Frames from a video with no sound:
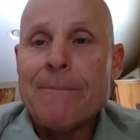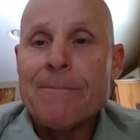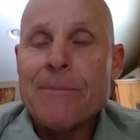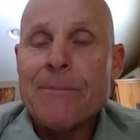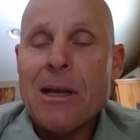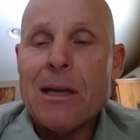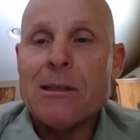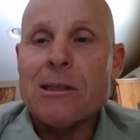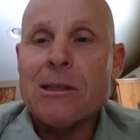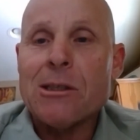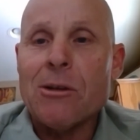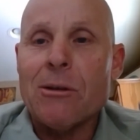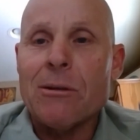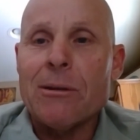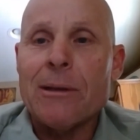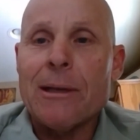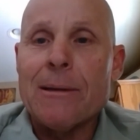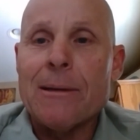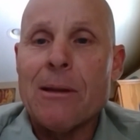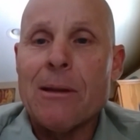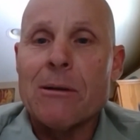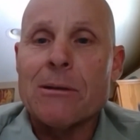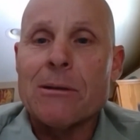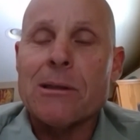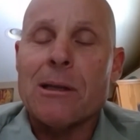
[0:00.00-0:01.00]
it's certainly,
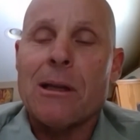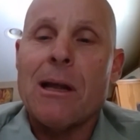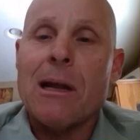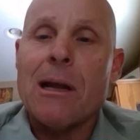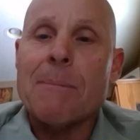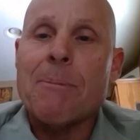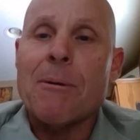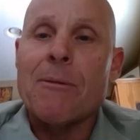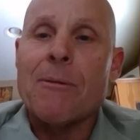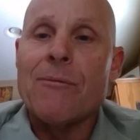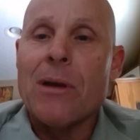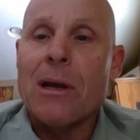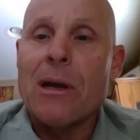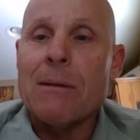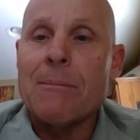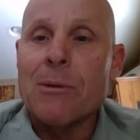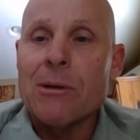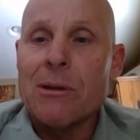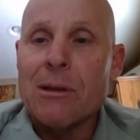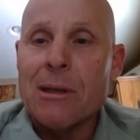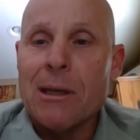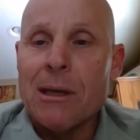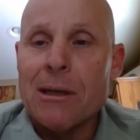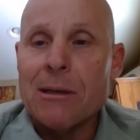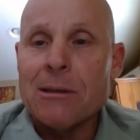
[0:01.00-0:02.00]
there's a lot of
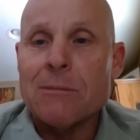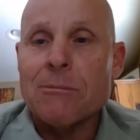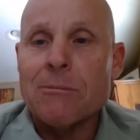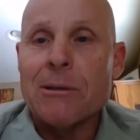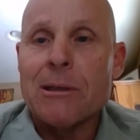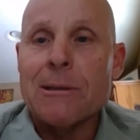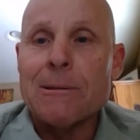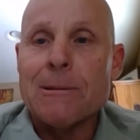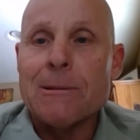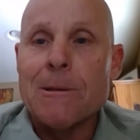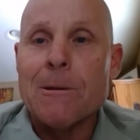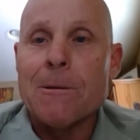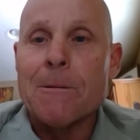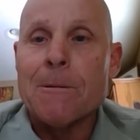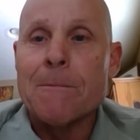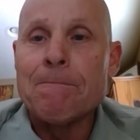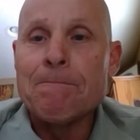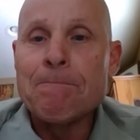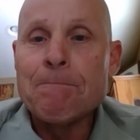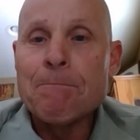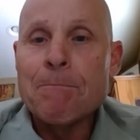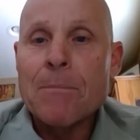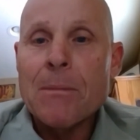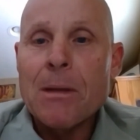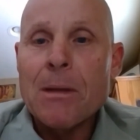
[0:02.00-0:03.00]
preventable things we can do.